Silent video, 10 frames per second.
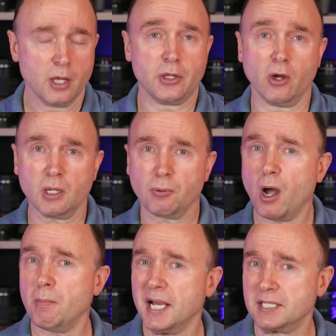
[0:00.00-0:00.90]
The only
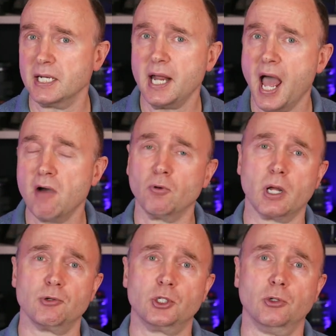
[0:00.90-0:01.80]
problem I did have when
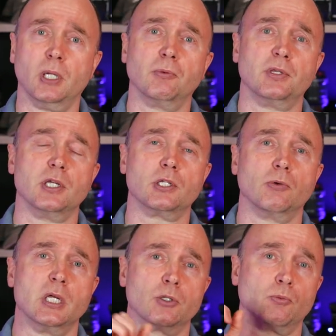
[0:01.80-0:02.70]
I was shooting with this
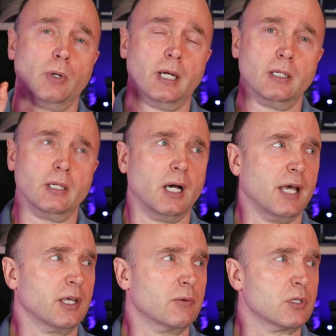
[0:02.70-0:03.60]
is when,
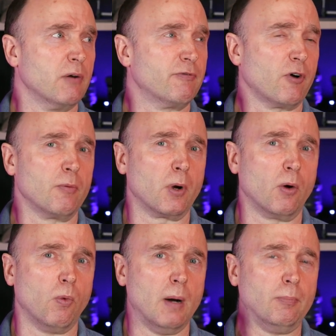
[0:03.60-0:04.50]
I think it was on
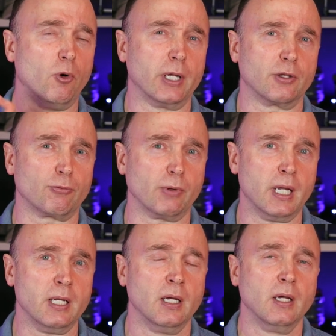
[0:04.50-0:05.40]
firmware
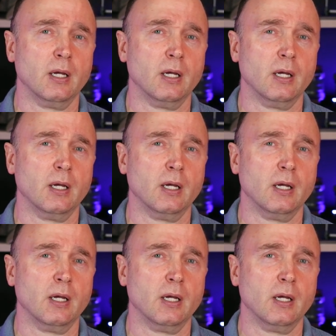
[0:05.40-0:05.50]
1.3,